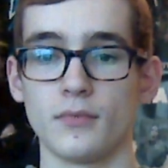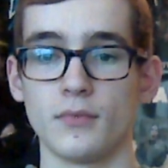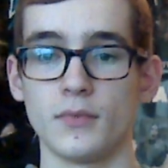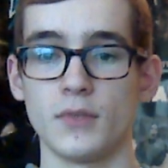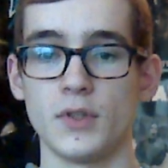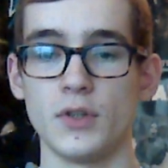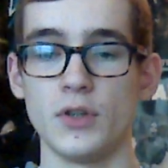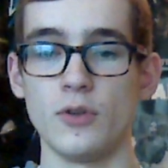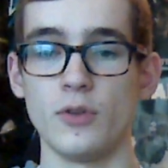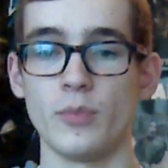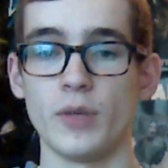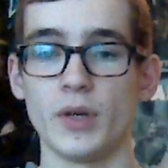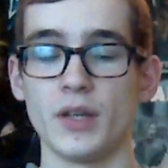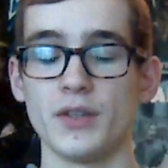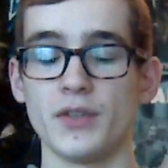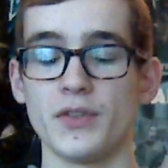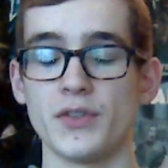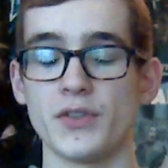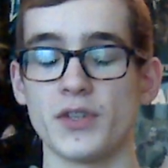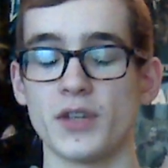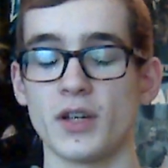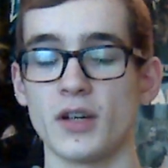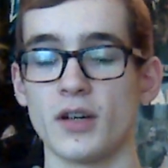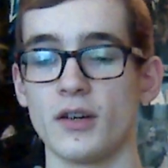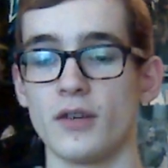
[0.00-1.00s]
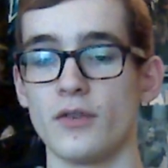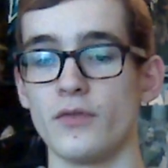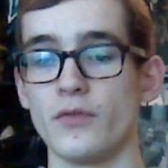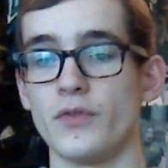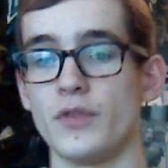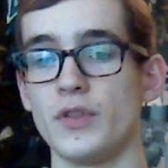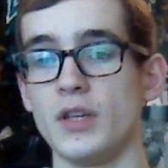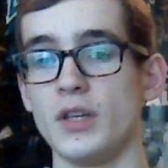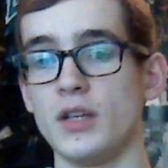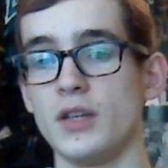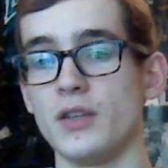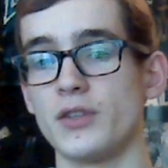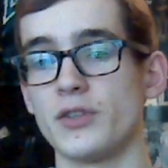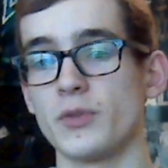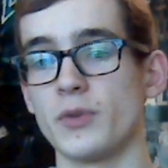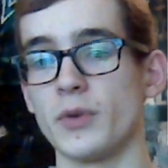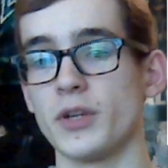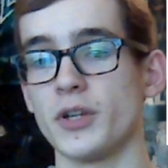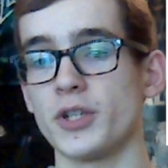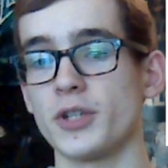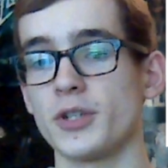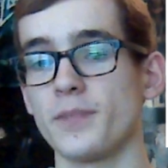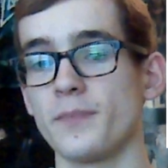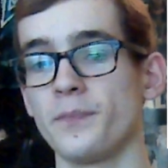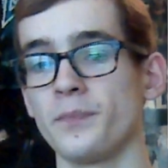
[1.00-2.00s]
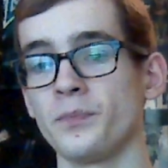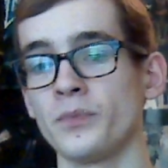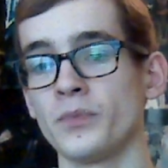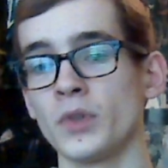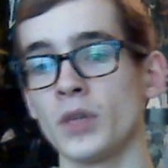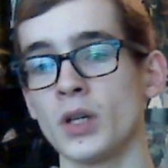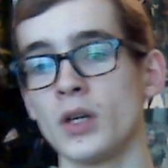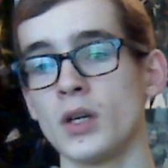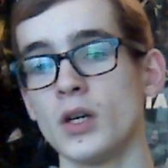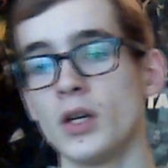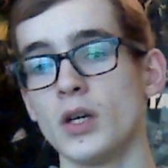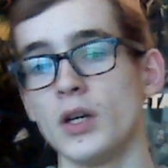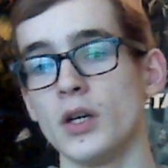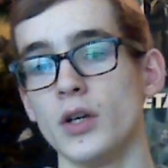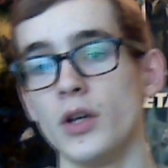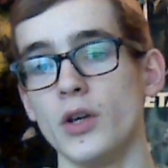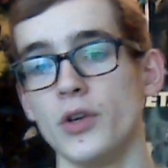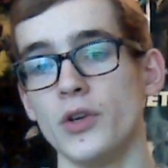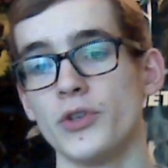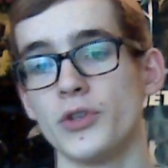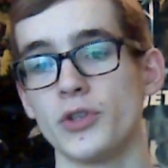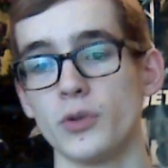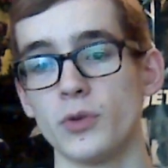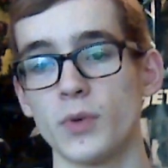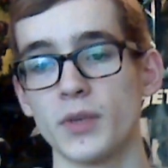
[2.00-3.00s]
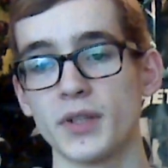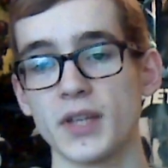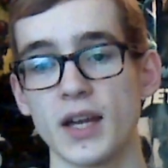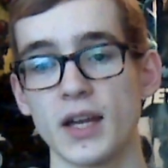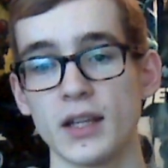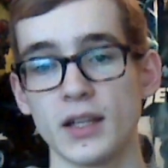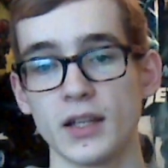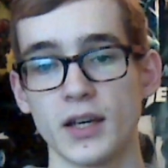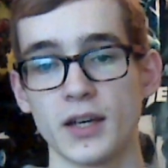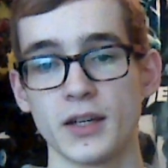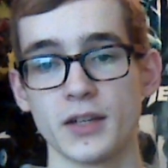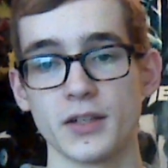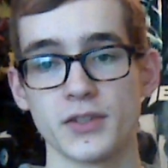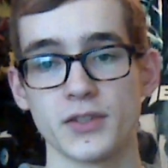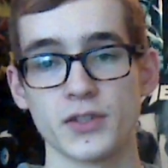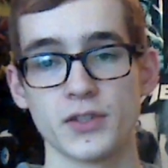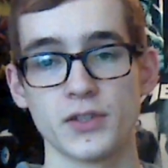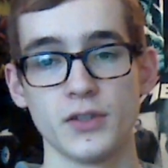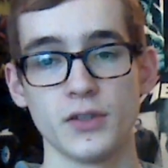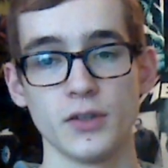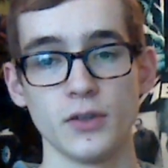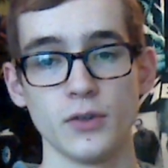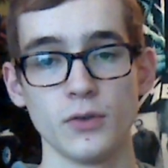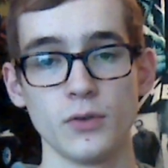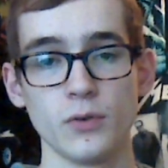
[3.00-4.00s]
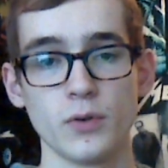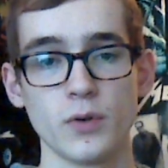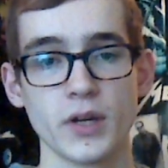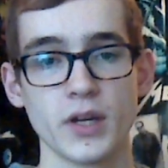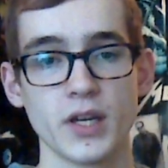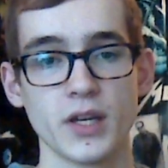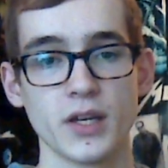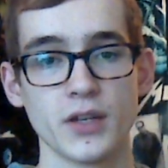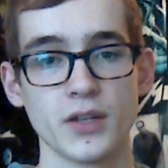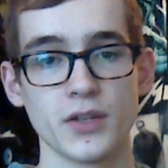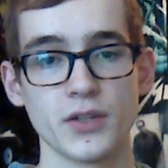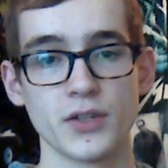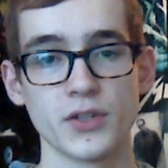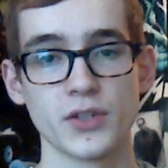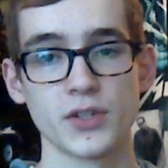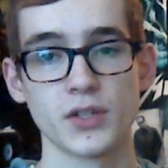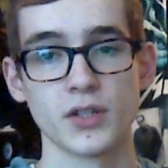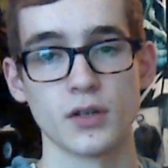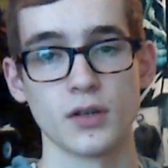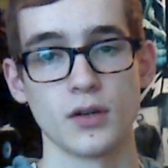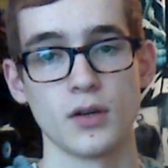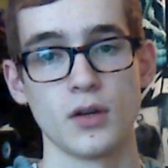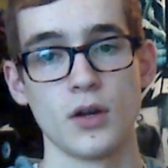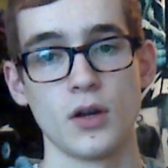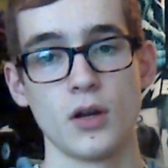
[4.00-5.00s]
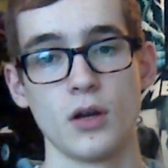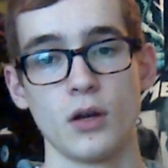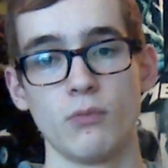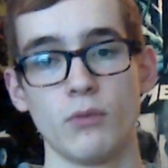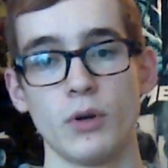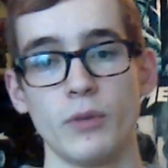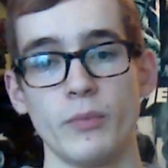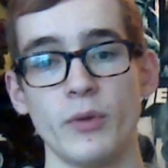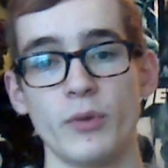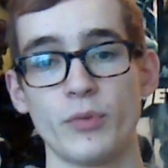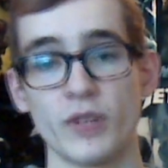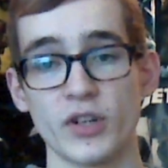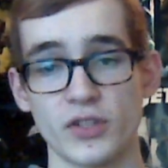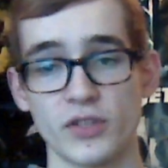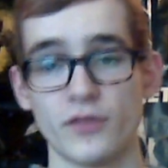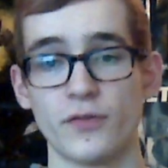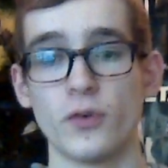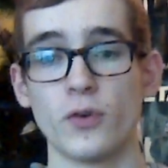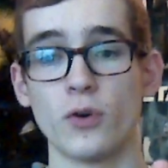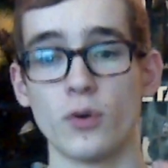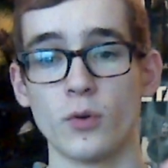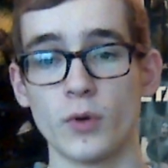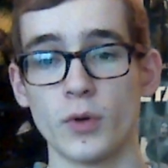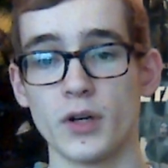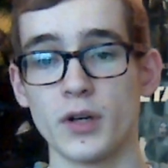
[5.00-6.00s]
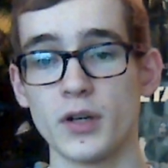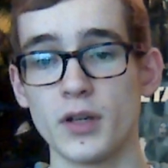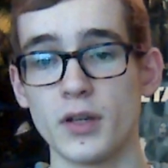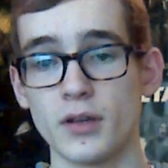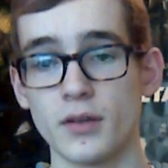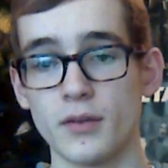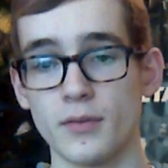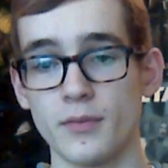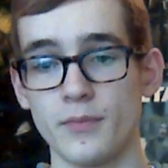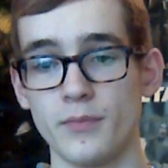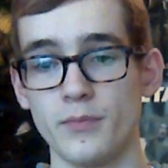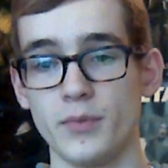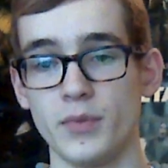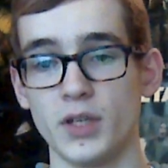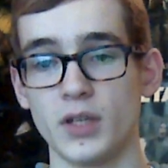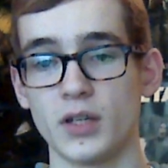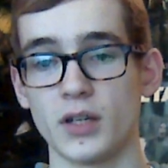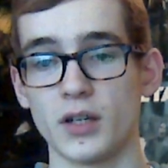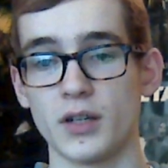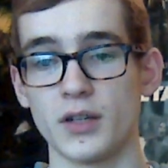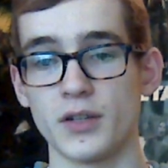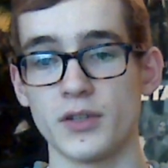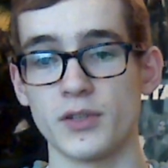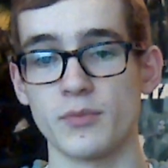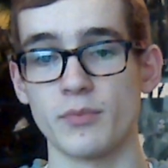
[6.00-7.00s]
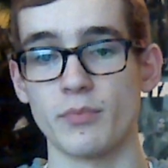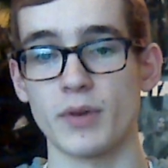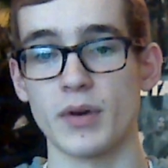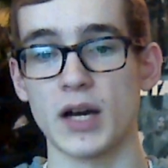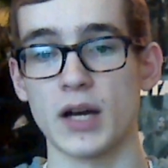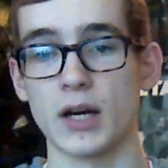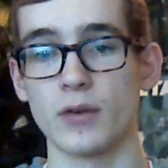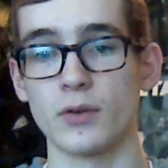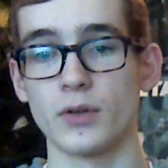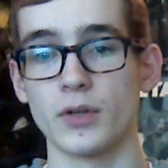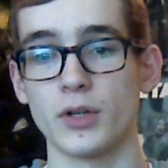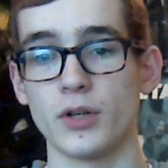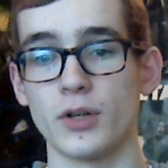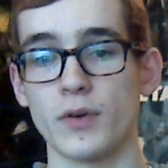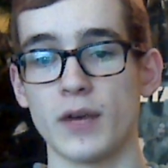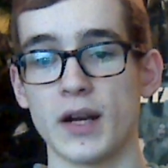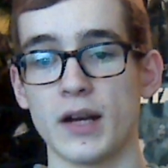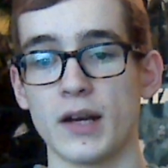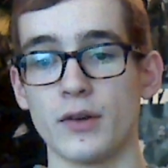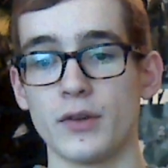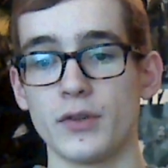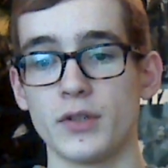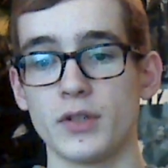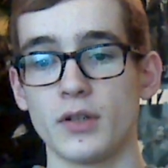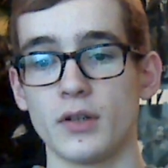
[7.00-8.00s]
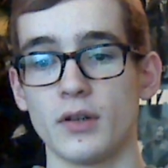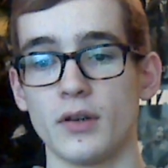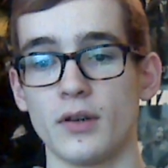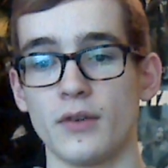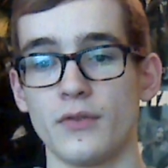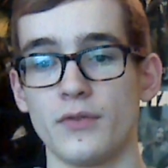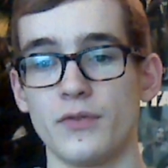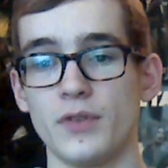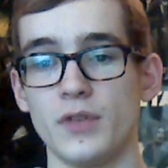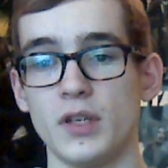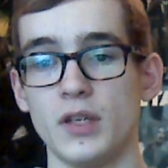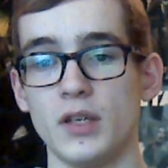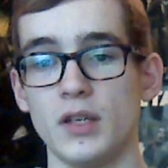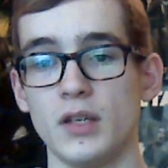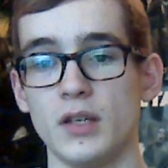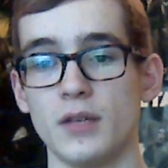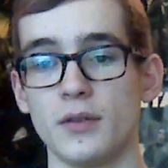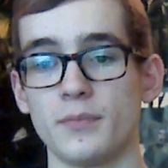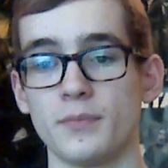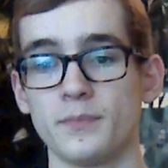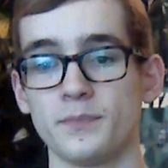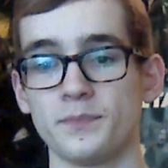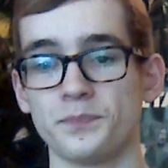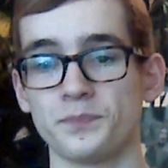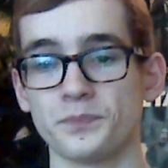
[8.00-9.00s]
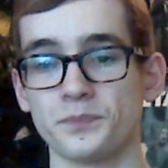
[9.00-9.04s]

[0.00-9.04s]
2 pins of the switch. So what that let us do is when we press forward, because power and ground of the